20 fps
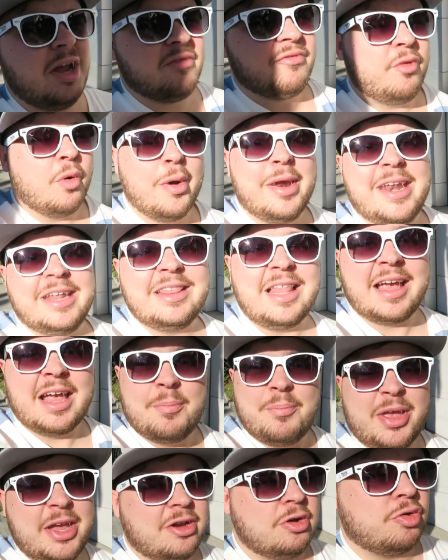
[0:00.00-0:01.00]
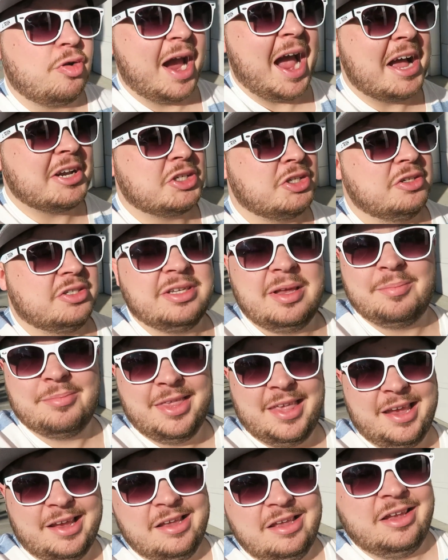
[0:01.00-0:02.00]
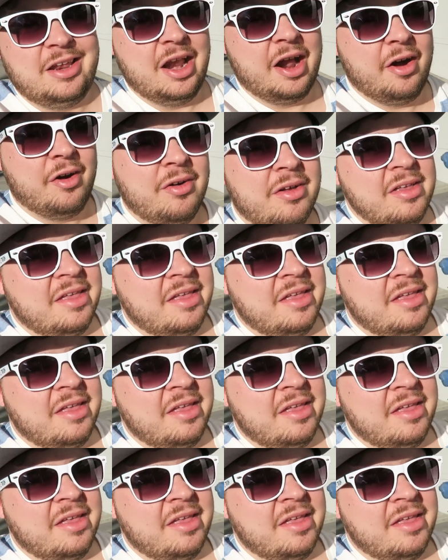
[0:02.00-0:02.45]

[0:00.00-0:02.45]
avoided like a big crash or something, you know?